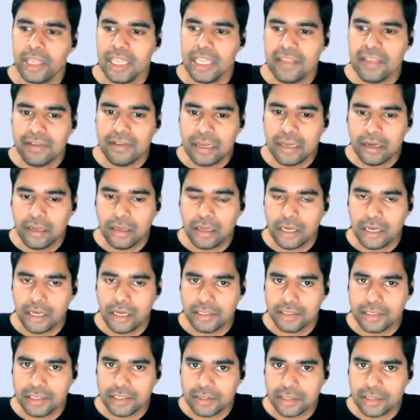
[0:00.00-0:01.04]
Even
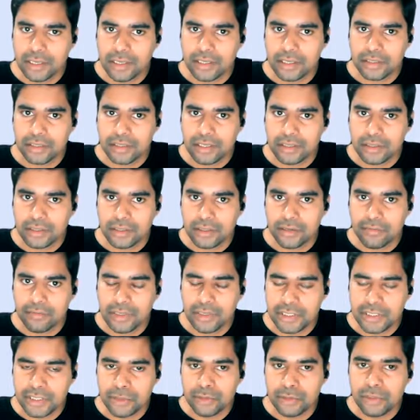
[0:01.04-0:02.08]

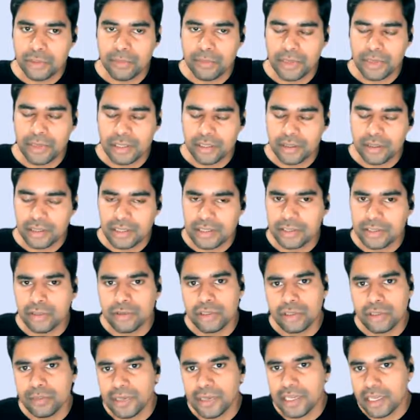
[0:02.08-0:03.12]
this used to
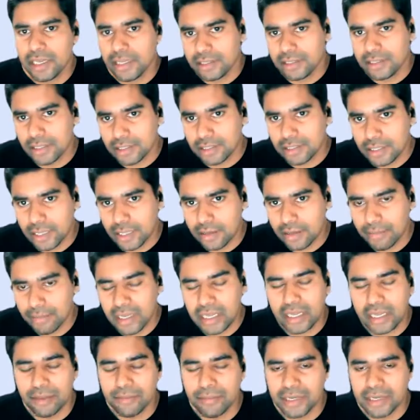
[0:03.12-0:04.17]
be just a
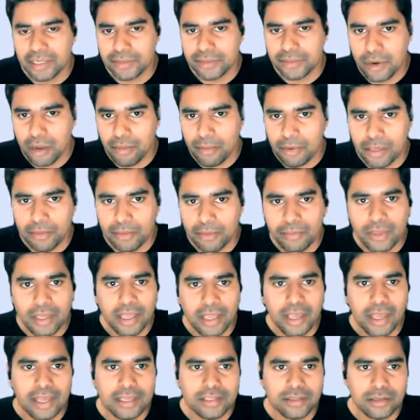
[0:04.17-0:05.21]
big company's problem,
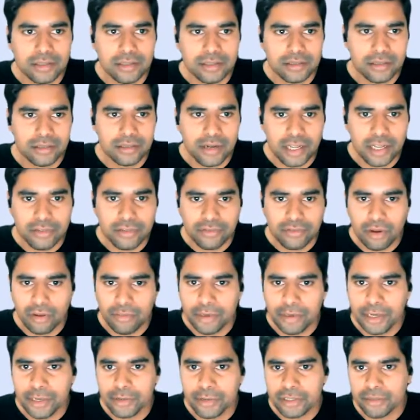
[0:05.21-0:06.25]
has also
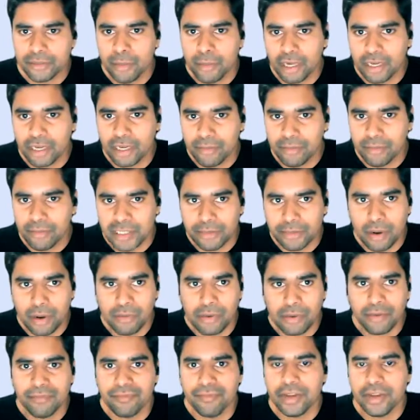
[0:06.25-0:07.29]
transformed into a small company's
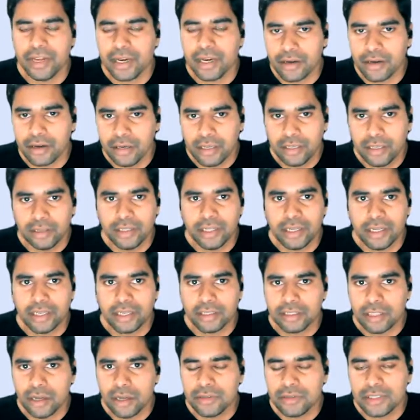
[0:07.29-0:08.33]
problem, where there
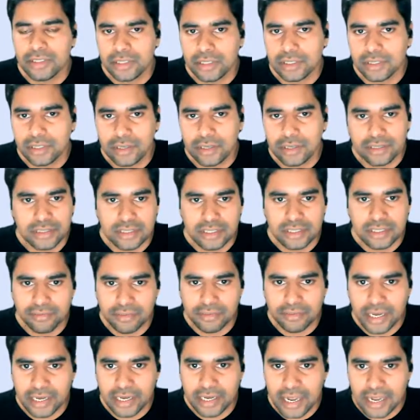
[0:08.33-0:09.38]
are thousands and thousands of
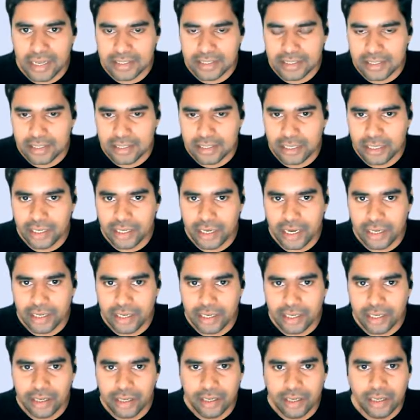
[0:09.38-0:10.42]
data assets
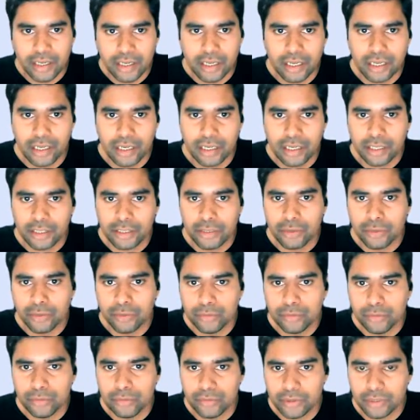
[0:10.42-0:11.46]
created
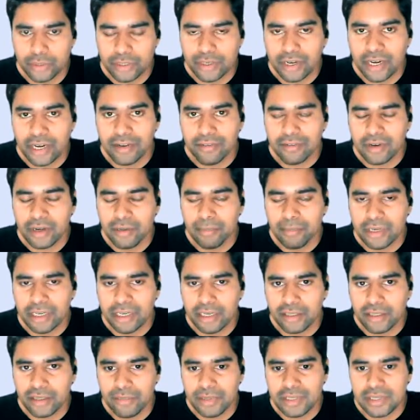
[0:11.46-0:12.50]
to drive
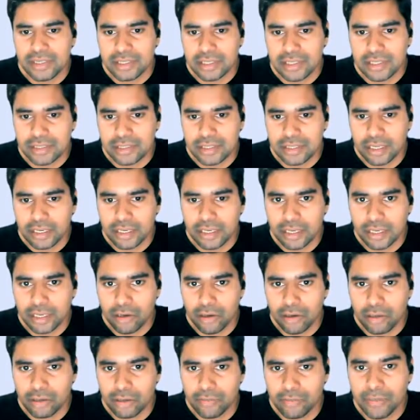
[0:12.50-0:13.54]
completely the business
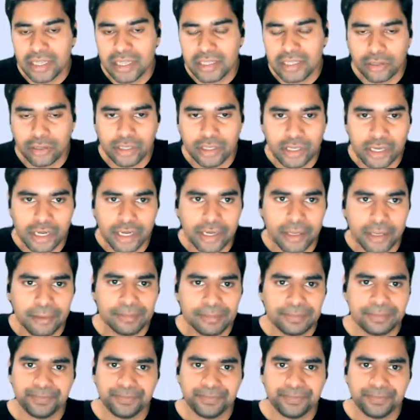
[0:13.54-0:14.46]
based on the data.